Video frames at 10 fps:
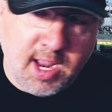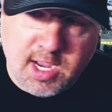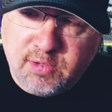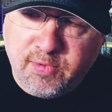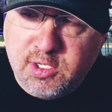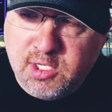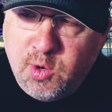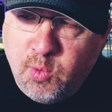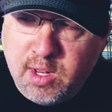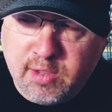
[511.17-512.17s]

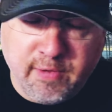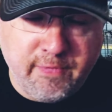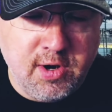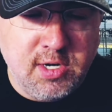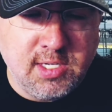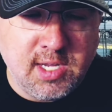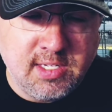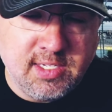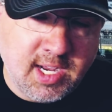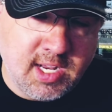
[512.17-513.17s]
SVG wins the first
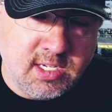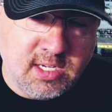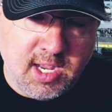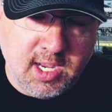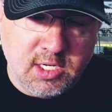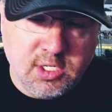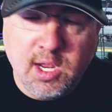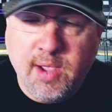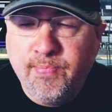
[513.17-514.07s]
and second stage.